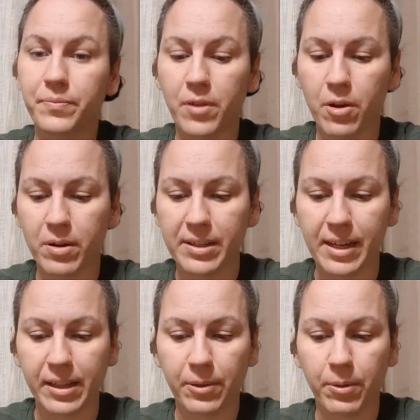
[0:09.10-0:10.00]
know
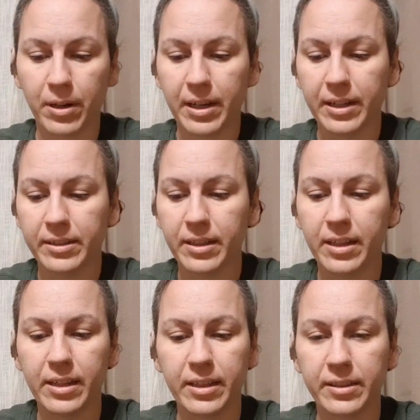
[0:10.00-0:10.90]
exactly what it is.
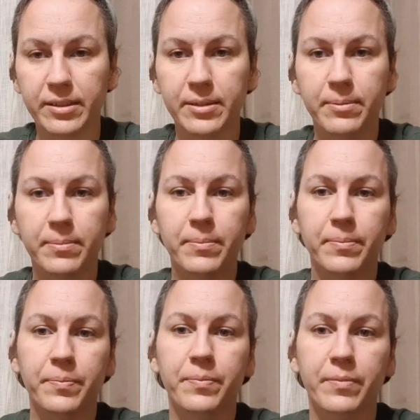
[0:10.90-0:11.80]
It is,
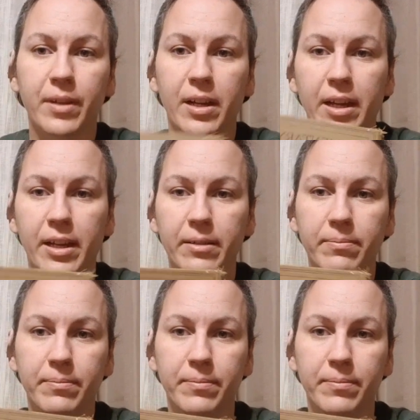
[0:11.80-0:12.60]
again,